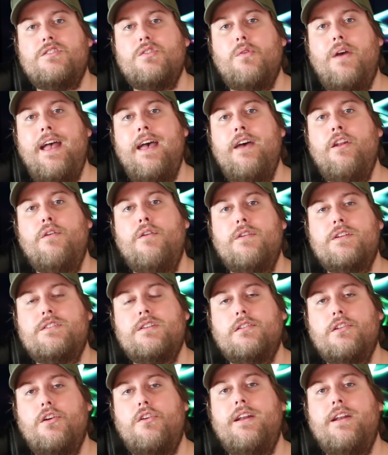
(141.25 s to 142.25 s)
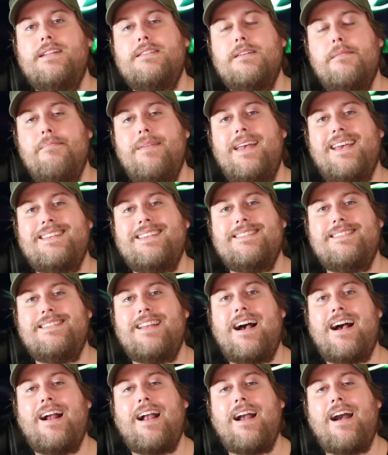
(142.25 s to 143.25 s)
So head over to
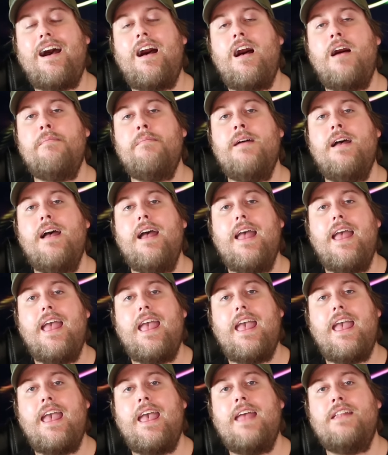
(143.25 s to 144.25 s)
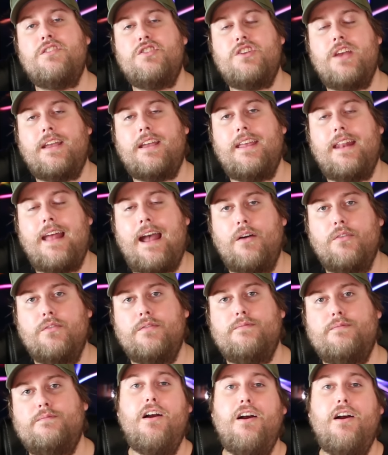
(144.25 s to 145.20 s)
learningtomix.com and check it out.